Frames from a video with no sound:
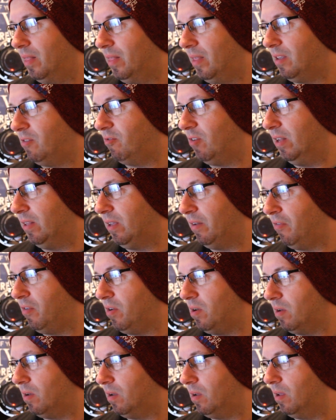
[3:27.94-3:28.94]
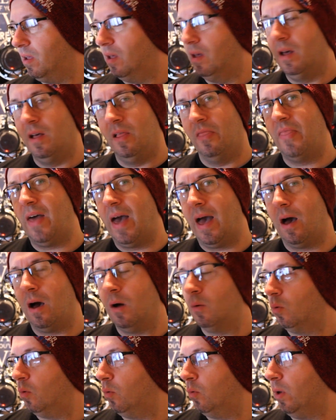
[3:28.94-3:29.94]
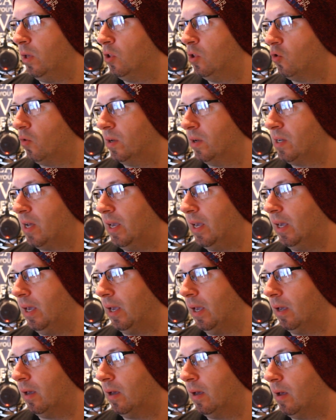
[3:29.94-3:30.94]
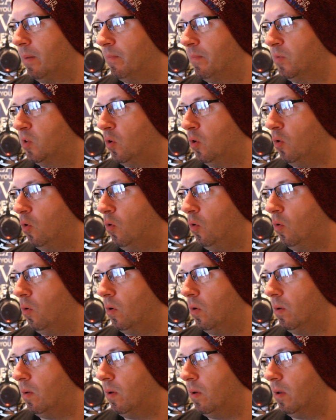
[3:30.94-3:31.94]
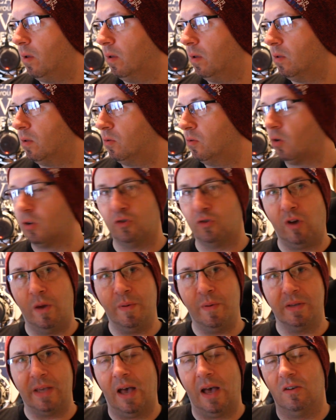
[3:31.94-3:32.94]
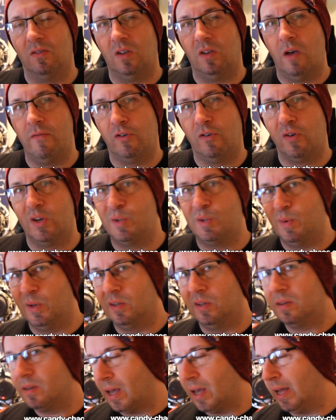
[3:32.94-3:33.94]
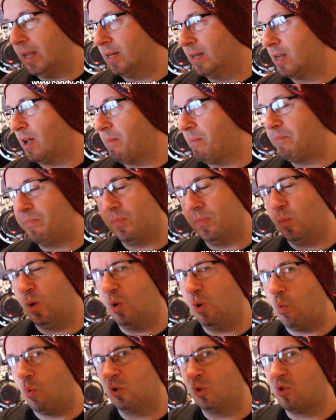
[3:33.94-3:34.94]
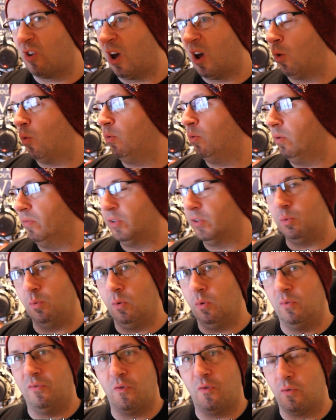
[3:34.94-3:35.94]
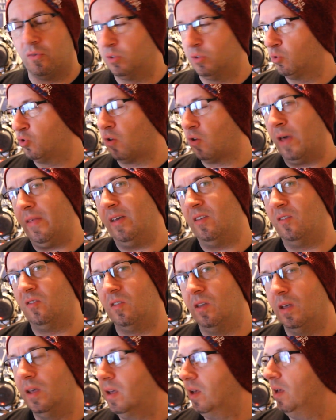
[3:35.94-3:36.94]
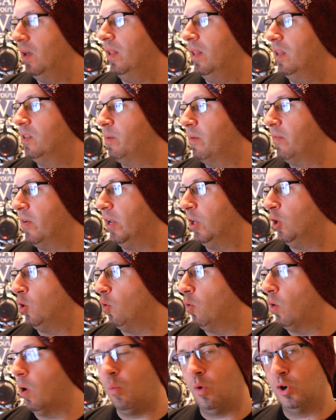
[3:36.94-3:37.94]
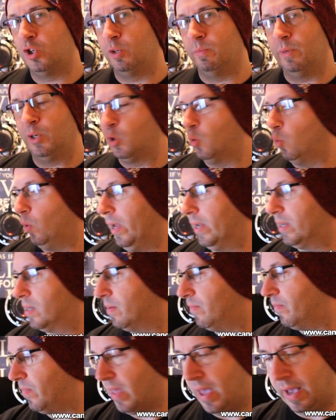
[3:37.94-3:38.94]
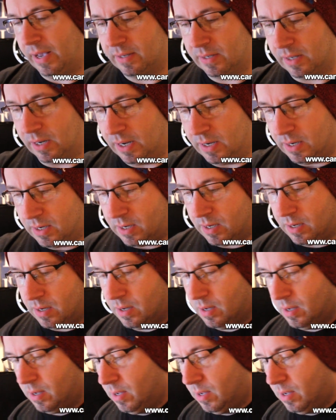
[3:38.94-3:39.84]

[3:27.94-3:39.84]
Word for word: That's really different. That I will enjoy taking um, to Dr. Creeper's house over Christmas and um, we'll all we'll try all of us, all four of us will try this. This will be really cool. I'll watch call it. Excellent.